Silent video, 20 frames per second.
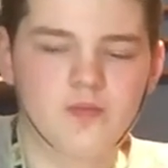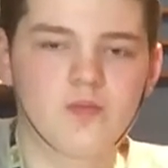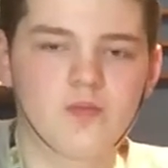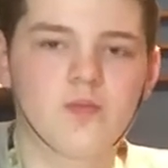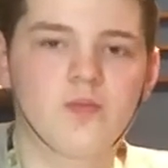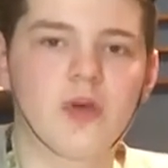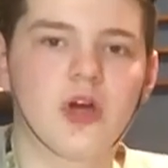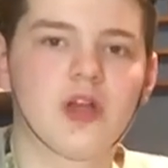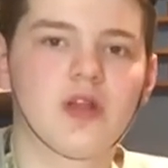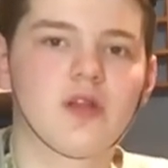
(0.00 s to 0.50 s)

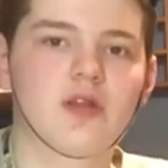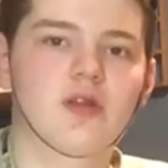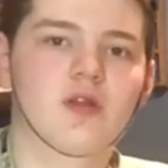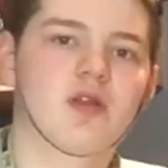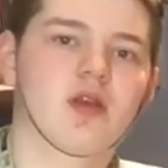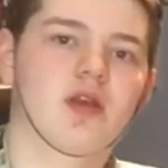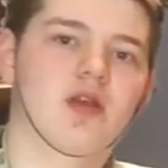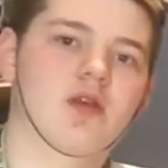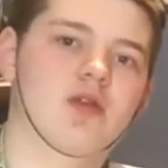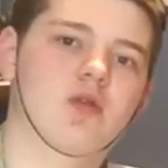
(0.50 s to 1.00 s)
But
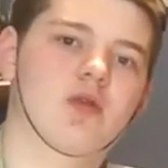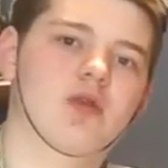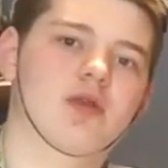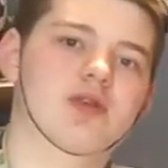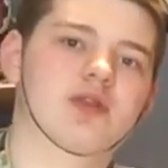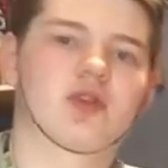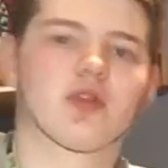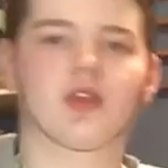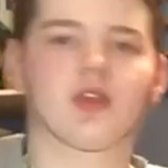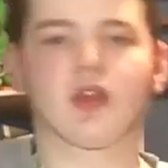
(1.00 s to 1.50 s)
of
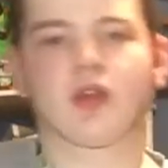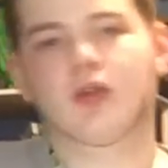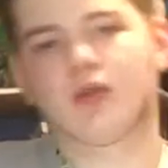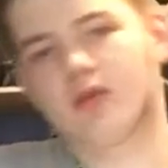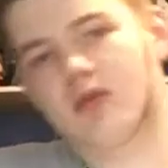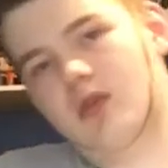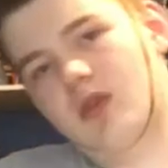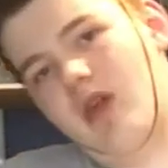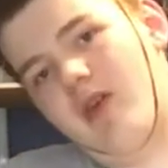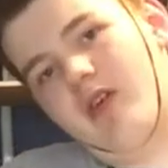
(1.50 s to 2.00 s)
course,
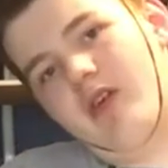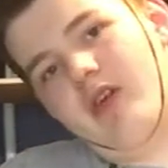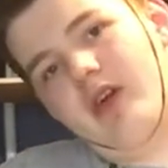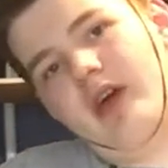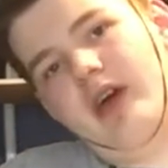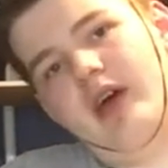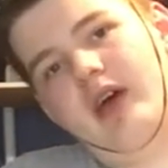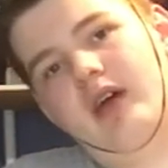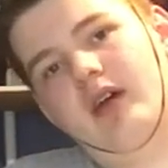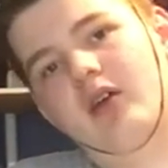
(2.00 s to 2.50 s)
they were
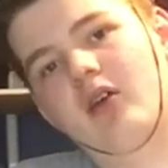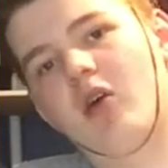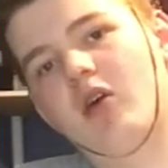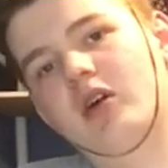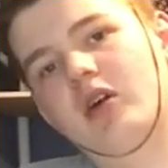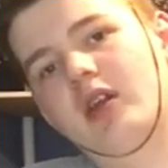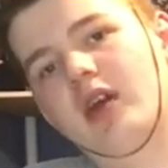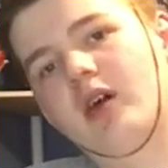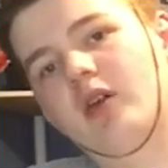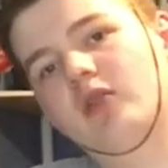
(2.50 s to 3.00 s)

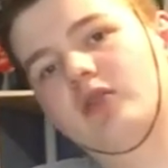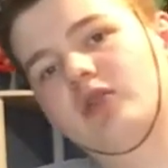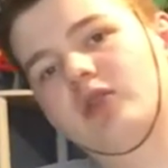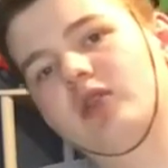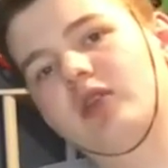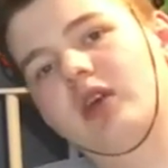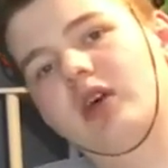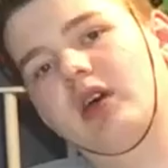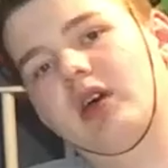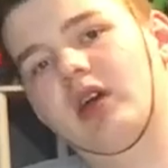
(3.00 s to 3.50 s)
calling out to
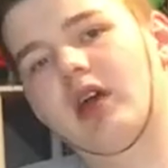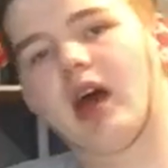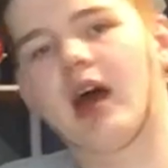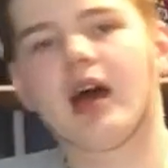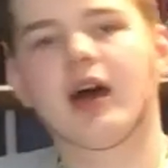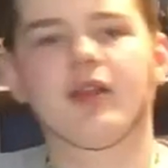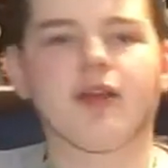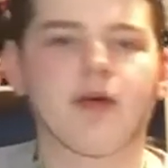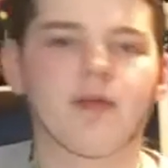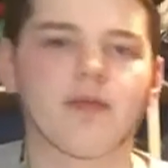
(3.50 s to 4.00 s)
the
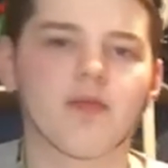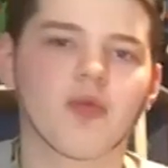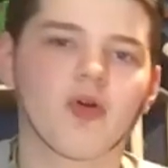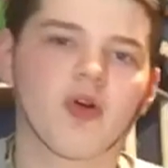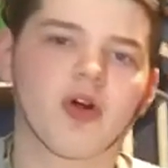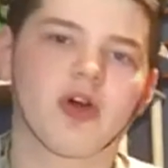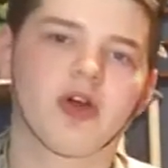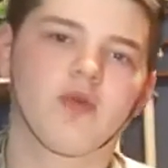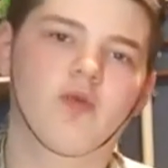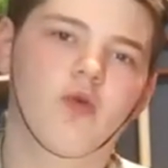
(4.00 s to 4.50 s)
guy that
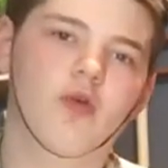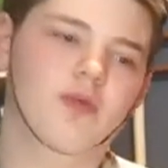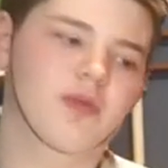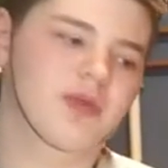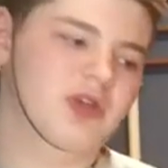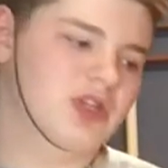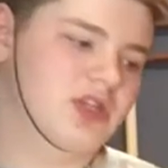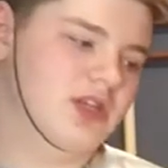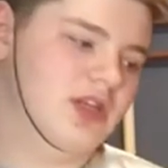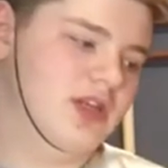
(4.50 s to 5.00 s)
played War
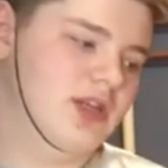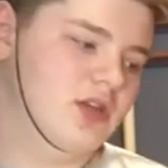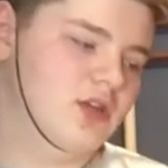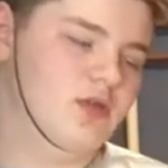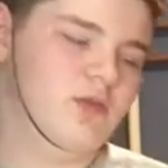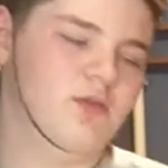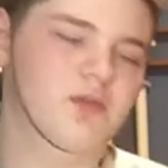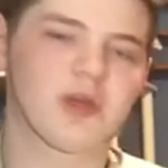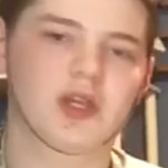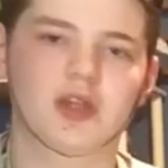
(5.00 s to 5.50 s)
Machine to
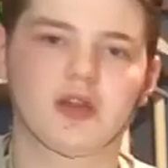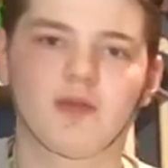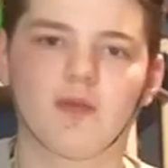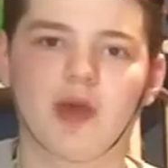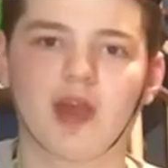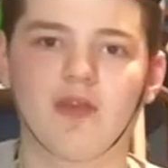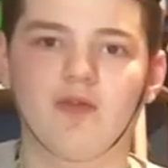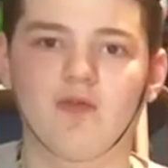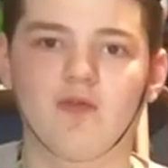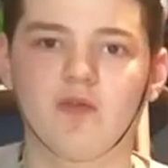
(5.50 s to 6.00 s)
be the
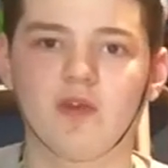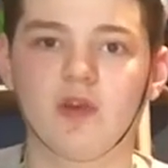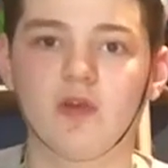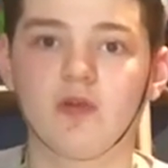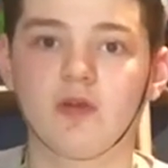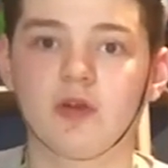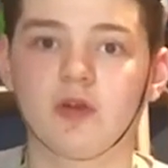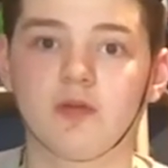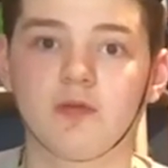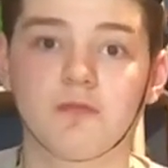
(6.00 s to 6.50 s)
main
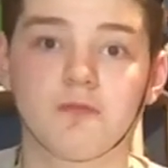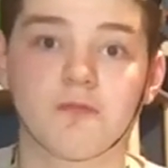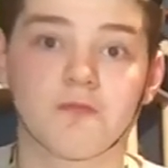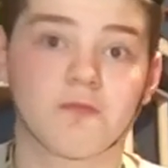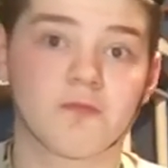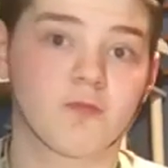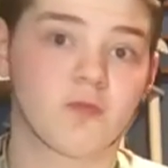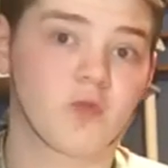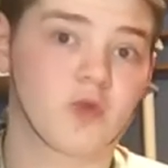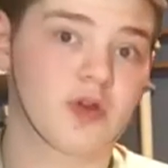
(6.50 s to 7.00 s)
villain.
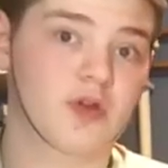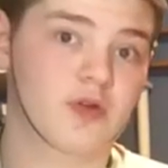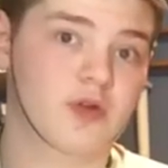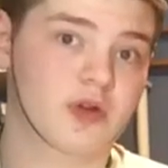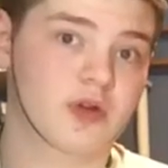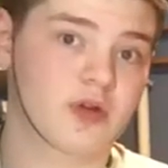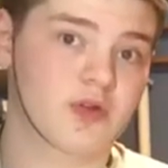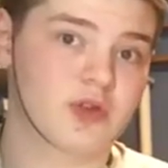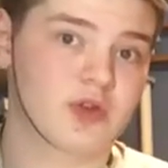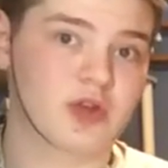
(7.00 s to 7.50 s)
We don't
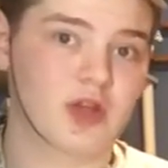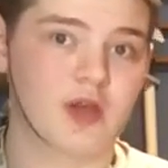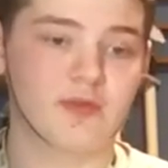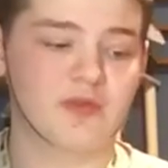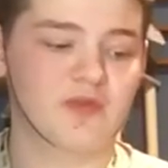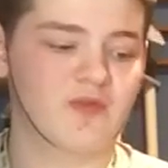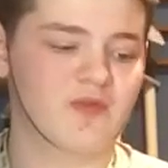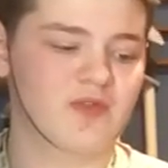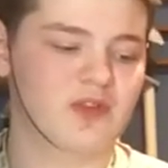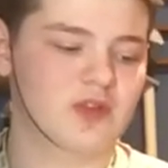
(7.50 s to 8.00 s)
know the name
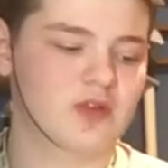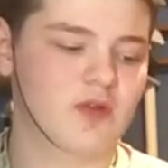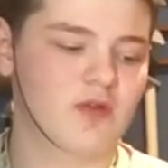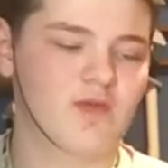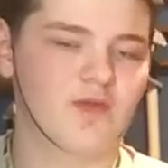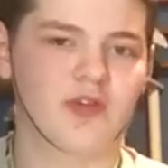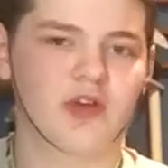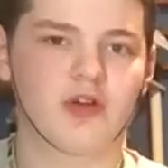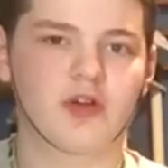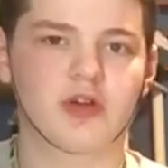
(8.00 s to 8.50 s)
of his own
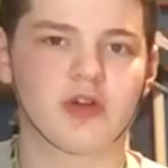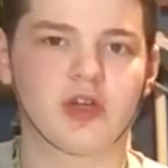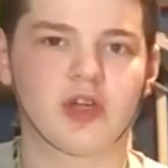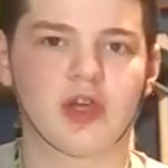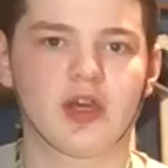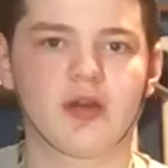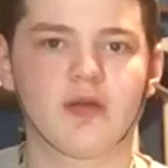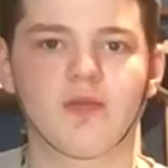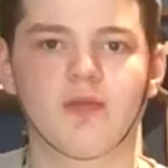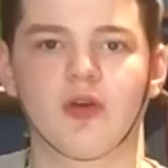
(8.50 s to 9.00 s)
villain
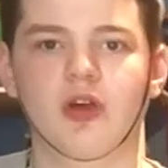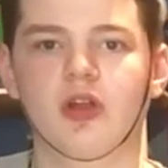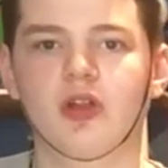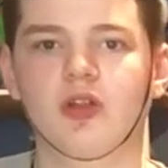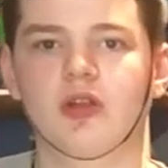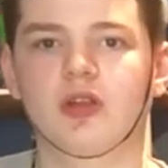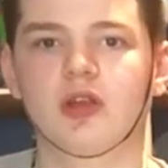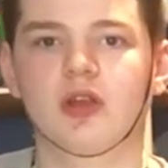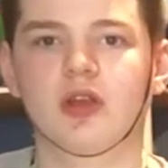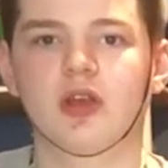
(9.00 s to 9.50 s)
yet,
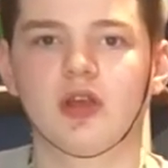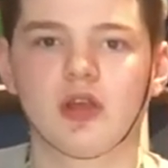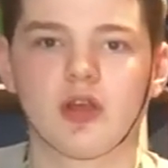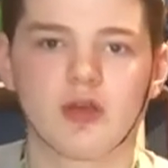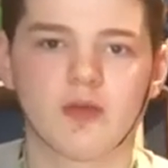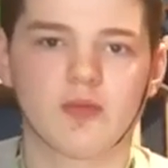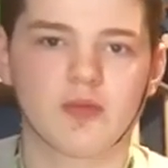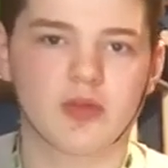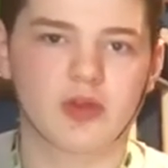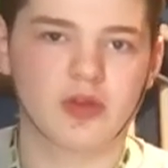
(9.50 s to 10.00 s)

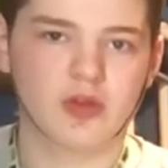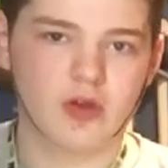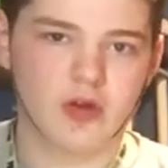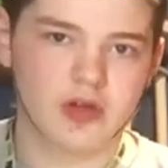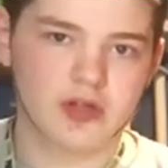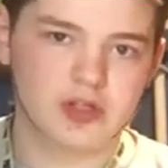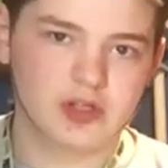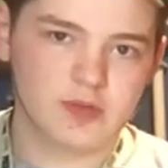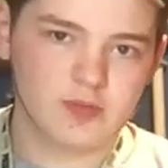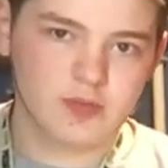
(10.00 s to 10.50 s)
but there
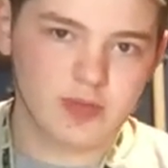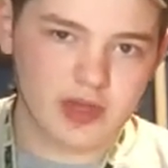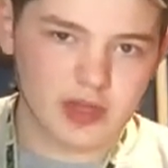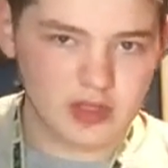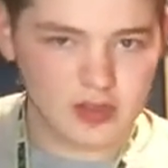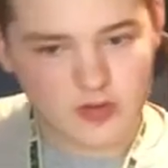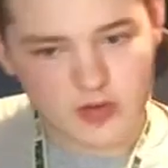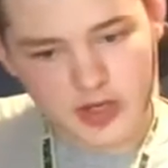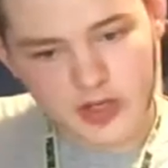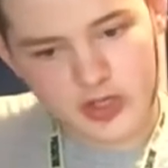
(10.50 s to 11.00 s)
is
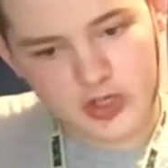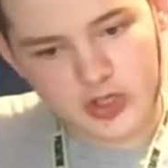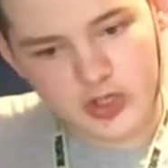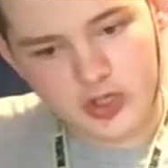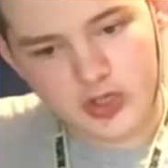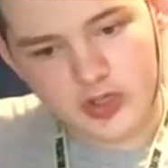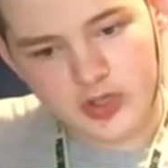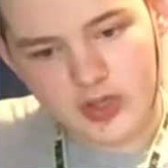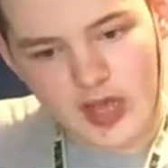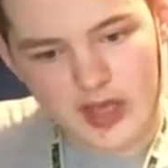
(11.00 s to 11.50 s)
speculations
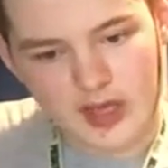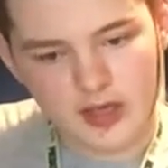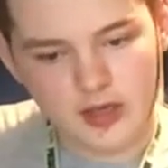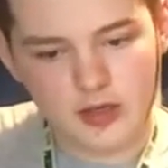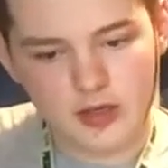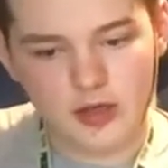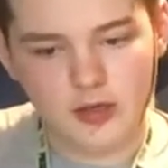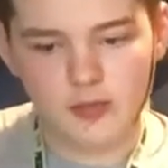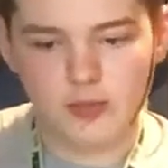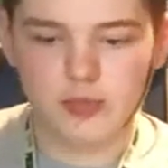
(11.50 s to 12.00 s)
that he
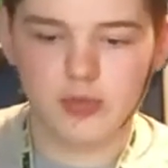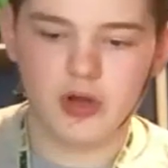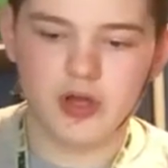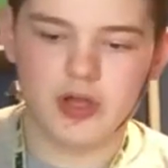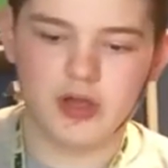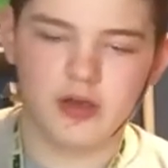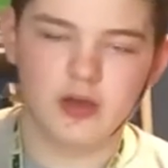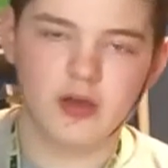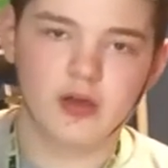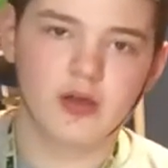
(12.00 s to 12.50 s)
could
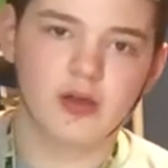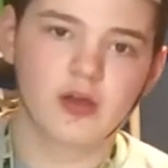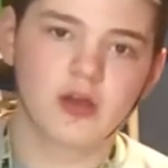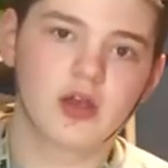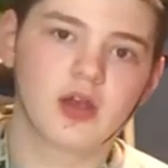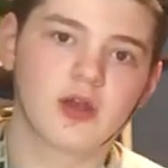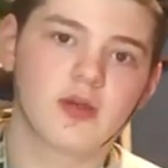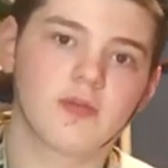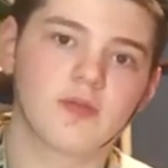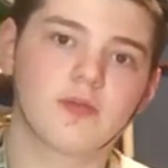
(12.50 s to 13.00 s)

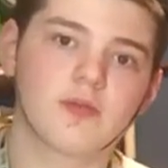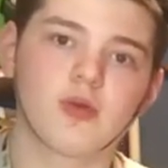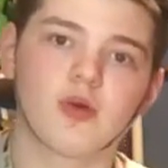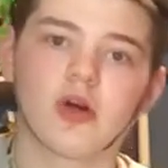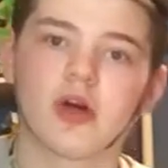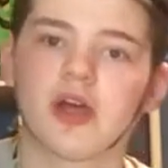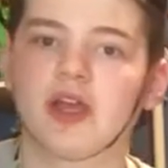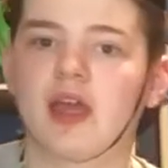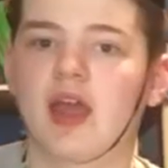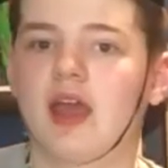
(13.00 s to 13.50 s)

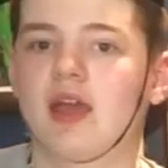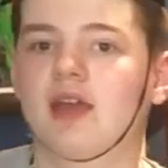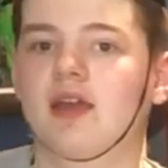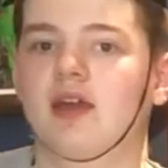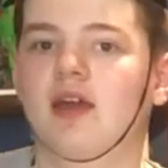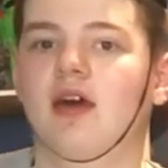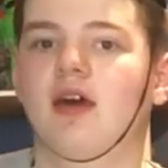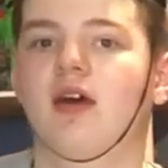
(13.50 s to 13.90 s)
play a